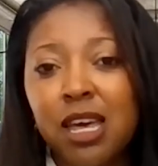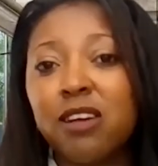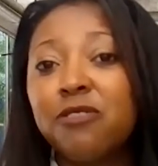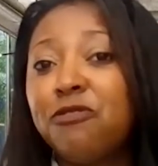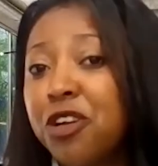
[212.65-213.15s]

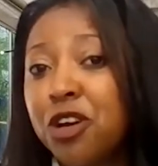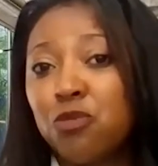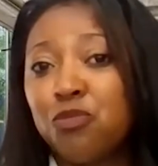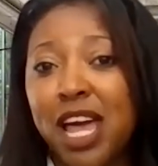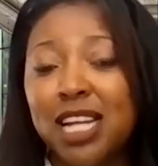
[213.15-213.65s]
A very
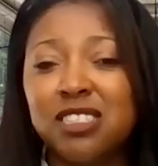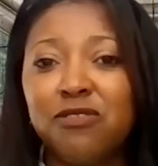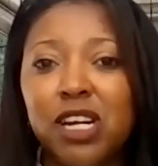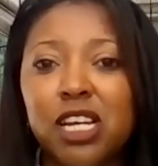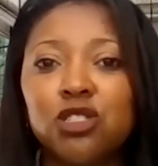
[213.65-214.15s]

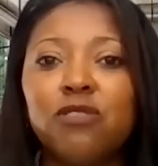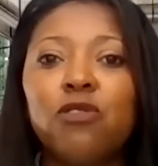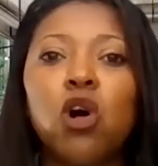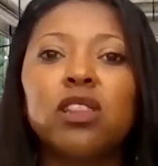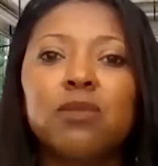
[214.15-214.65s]
comprehensive list
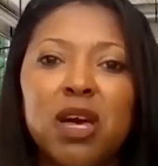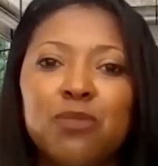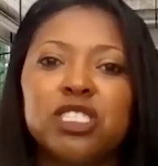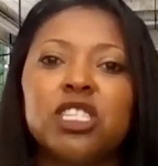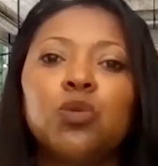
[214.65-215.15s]
of all the
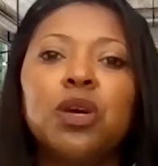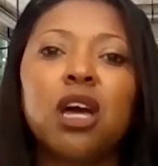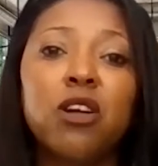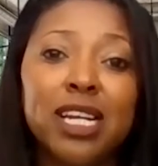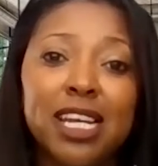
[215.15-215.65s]
members that we
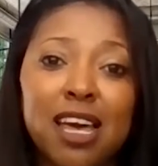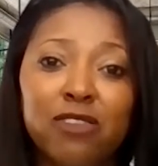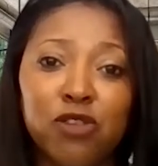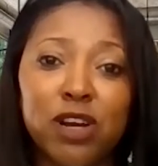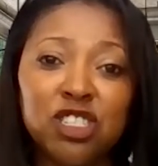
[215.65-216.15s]
currently
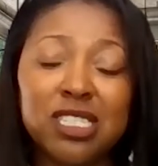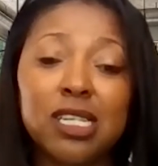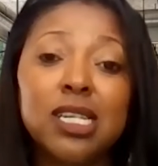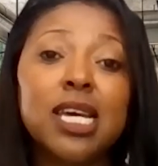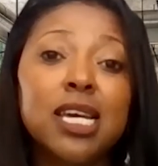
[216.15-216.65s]
have
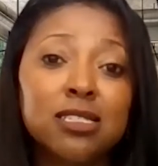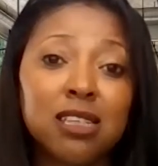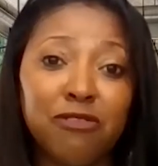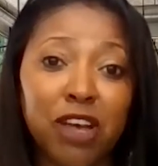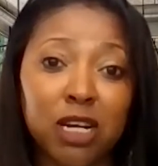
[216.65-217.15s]
registered is
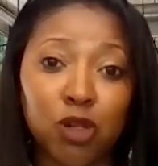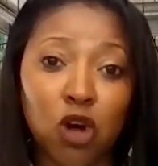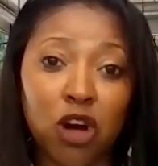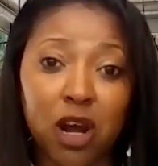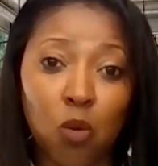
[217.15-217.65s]
available
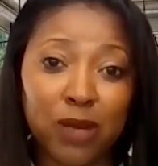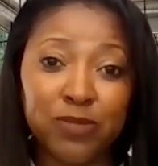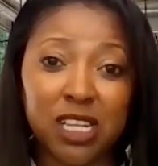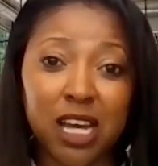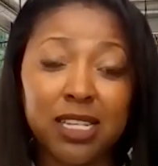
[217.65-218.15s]
on our
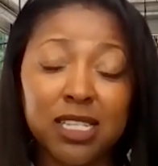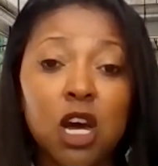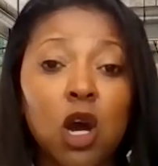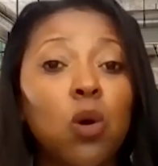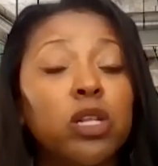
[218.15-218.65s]
website.
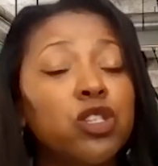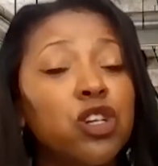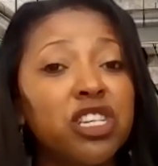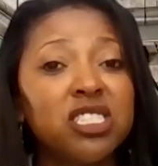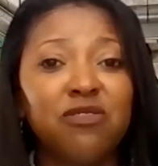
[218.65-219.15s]

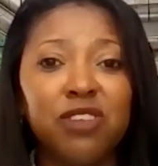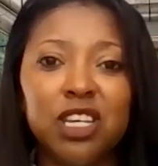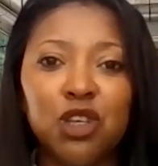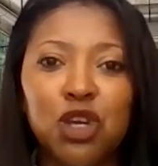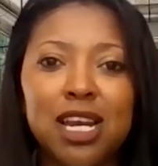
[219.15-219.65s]
Alternatively,
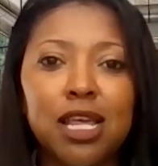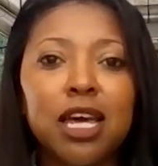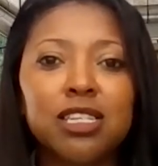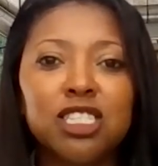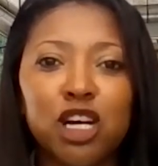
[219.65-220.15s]
you can
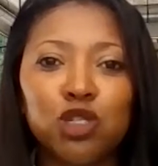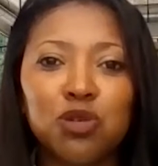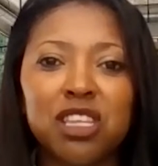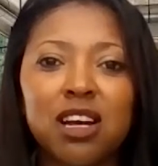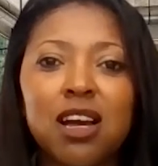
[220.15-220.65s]
get in touch
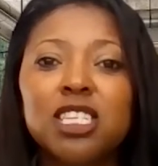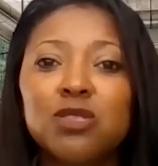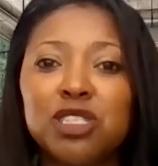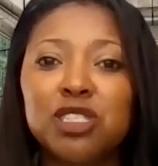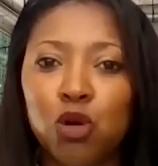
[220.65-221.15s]
with our
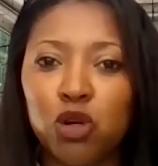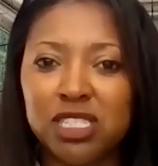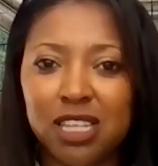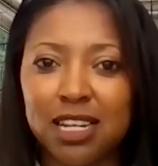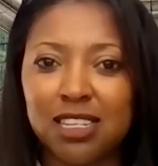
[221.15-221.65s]
customer support
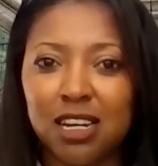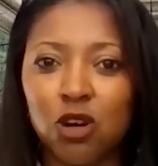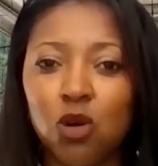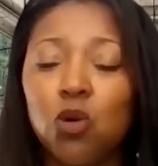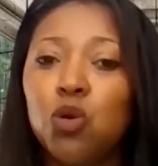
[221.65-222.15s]
center,
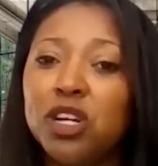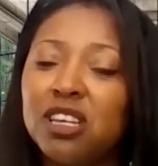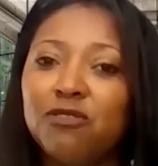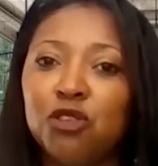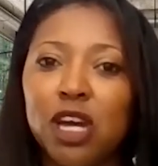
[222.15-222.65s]
who would
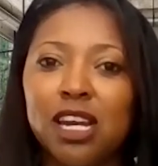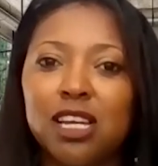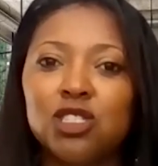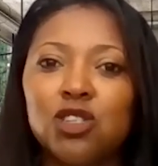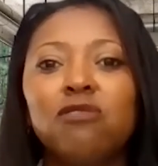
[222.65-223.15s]
give you a
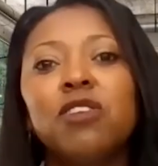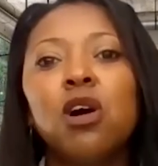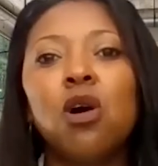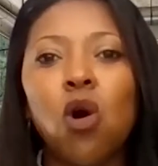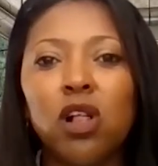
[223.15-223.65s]
list of
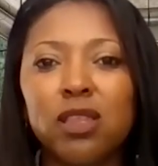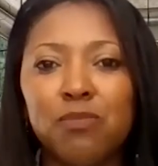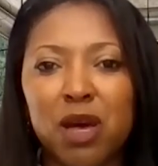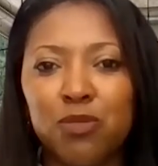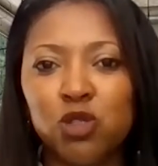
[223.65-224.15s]
all the
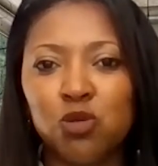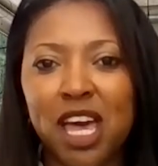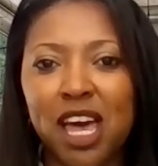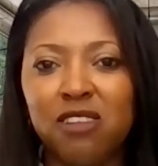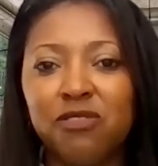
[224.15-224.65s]
members we
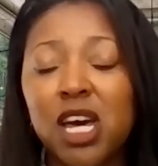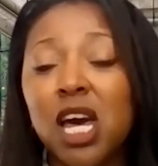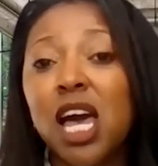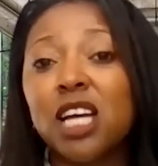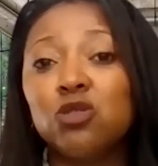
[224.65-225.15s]
have,
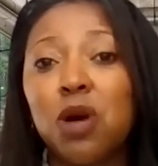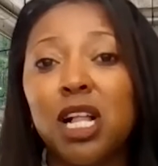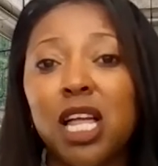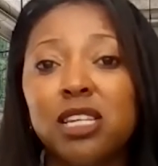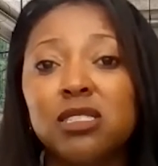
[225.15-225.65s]
as
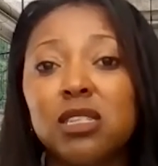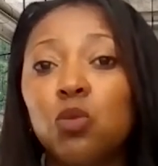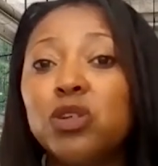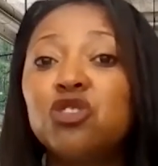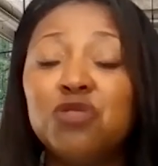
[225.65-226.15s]
well as
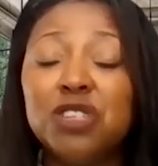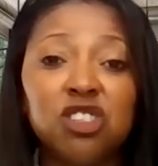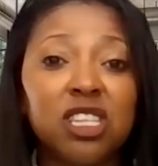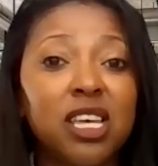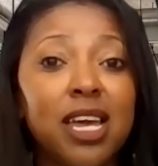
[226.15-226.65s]
in which
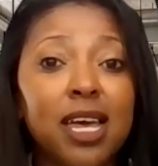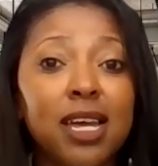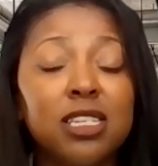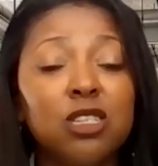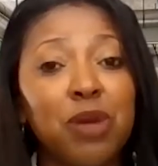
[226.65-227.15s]
region they're
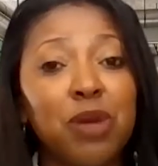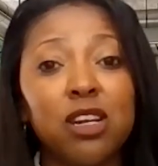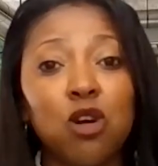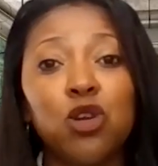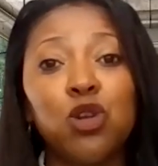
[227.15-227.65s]
in,
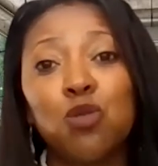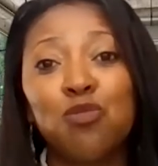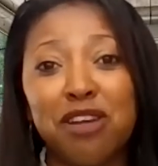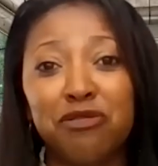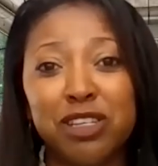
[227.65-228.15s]
depending on your
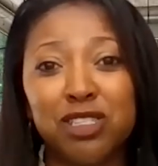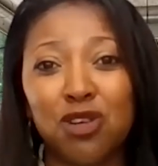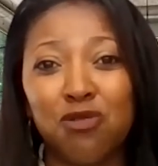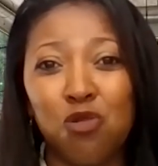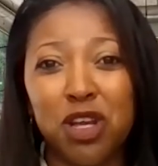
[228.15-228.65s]
preference
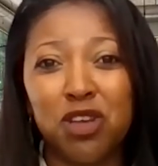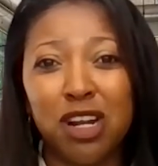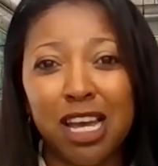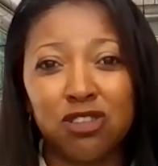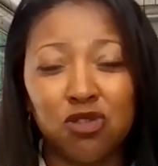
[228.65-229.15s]
of where you'd
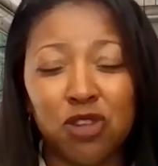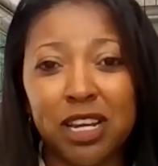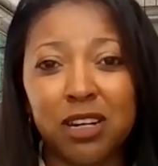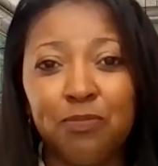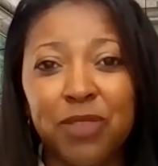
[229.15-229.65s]
like to trade.